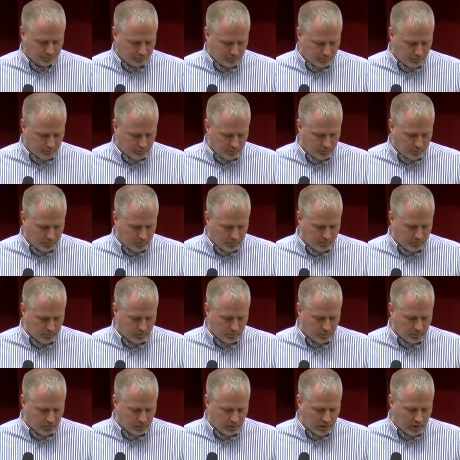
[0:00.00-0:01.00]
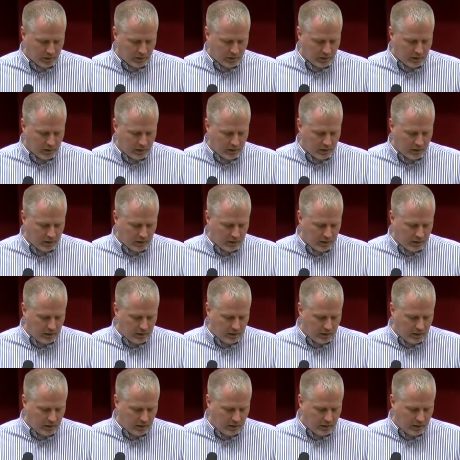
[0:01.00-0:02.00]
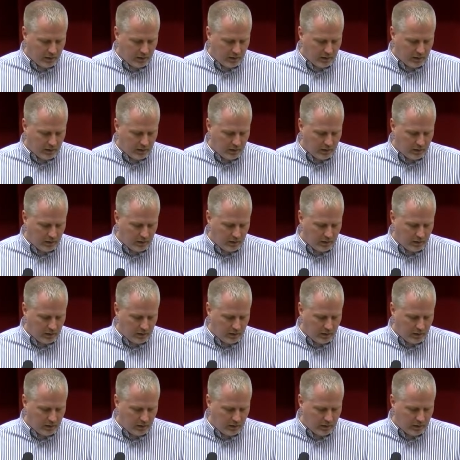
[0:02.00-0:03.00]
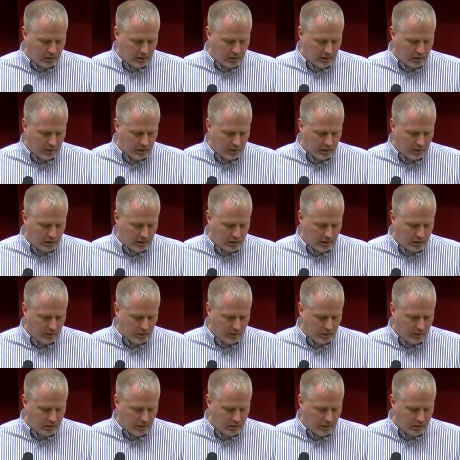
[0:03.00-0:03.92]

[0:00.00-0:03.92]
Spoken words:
[no speech]